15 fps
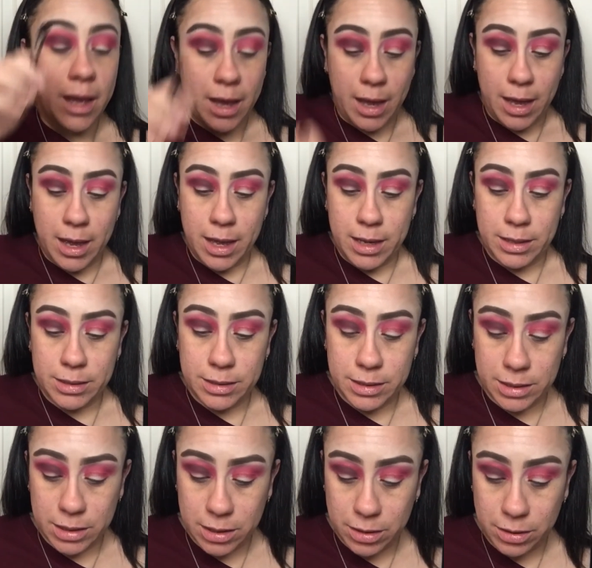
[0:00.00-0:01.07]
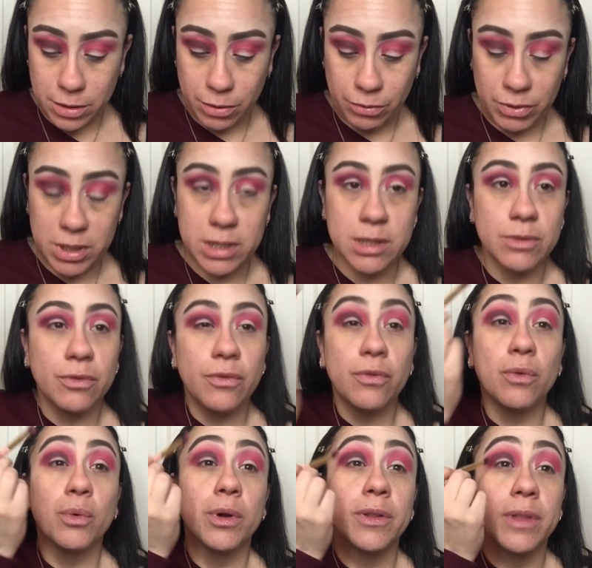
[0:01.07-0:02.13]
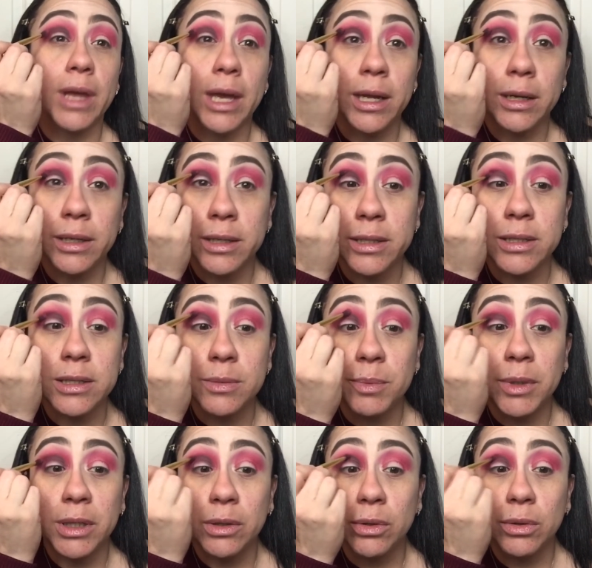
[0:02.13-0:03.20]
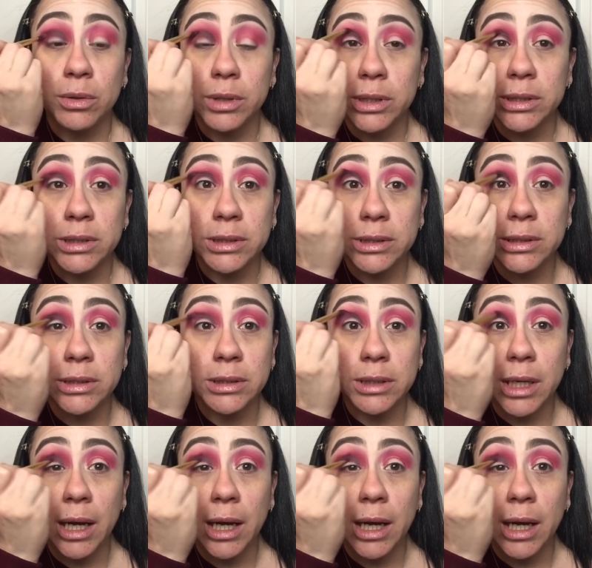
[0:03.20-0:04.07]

and the reason for that is because